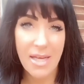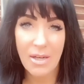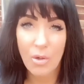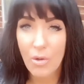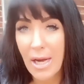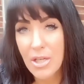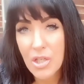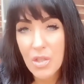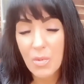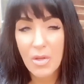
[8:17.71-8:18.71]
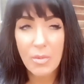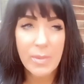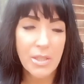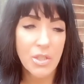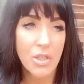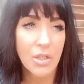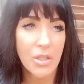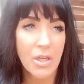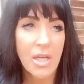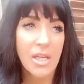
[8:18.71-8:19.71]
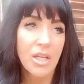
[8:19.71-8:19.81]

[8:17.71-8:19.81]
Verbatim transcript: and crashes with her blood sugar.